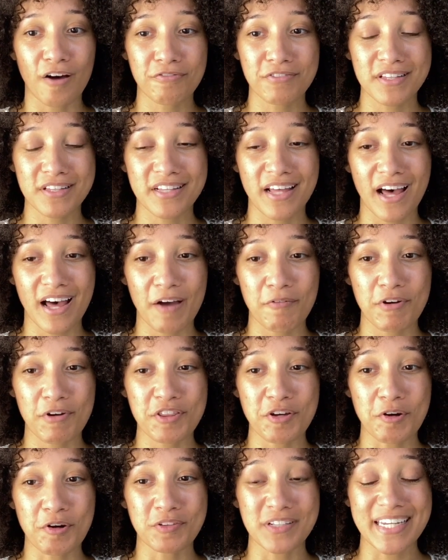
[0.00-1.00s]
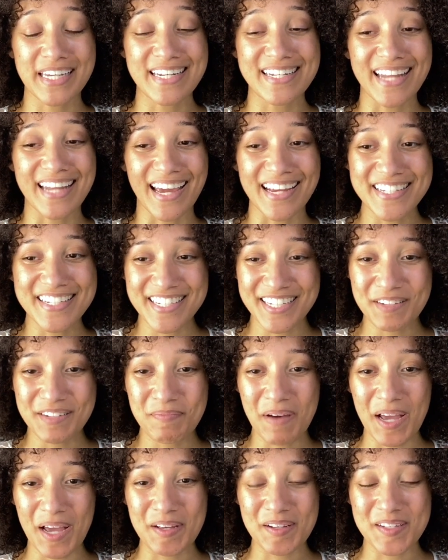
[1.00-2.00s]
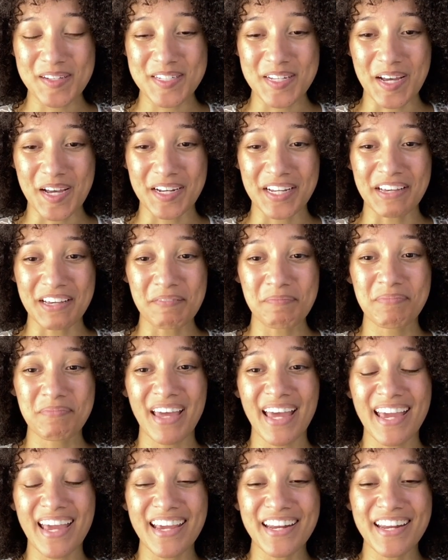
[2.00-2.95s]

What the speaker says: off the lot with only 19 miles on it,